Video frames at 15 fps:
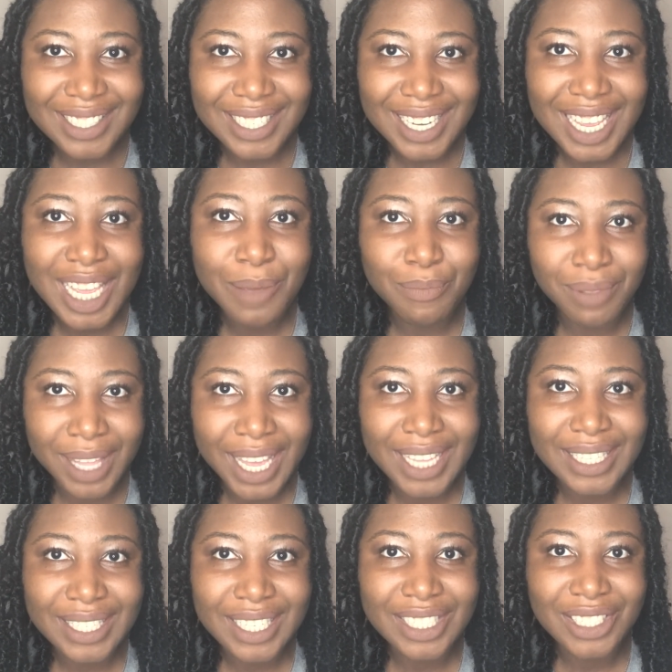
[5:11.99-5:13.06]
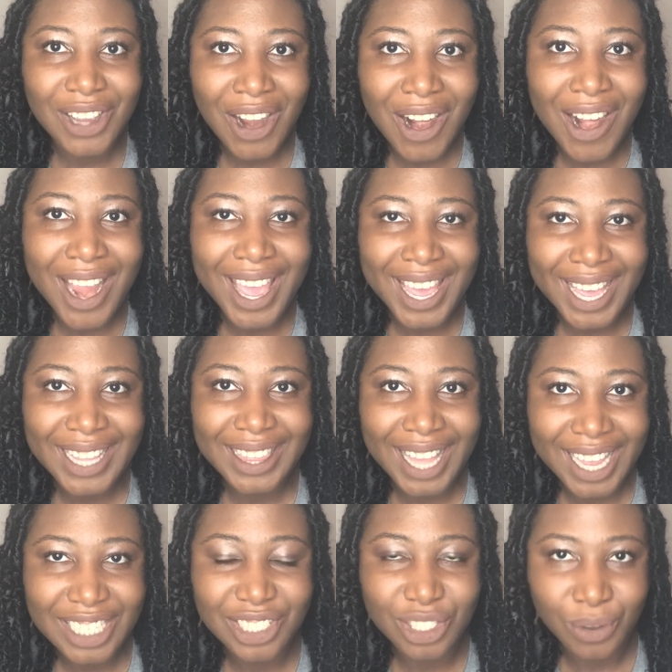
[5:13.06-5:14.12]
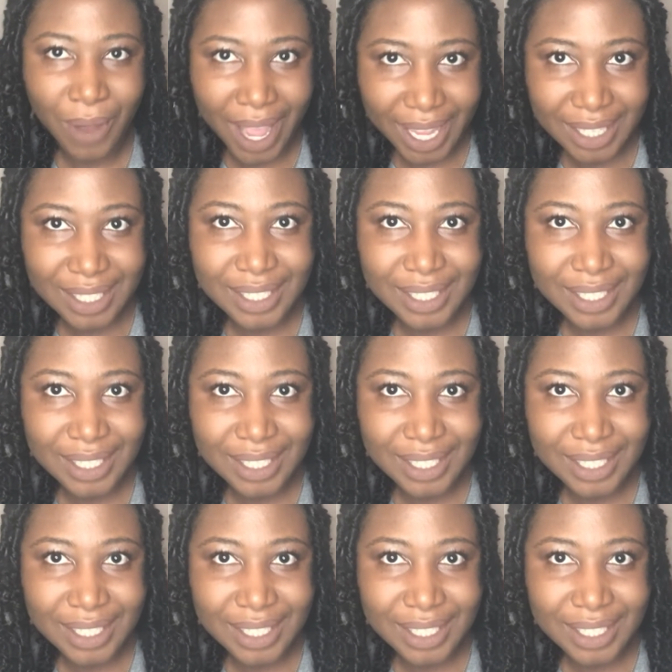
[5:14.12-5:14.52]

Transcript: He blinked his car headlights twice.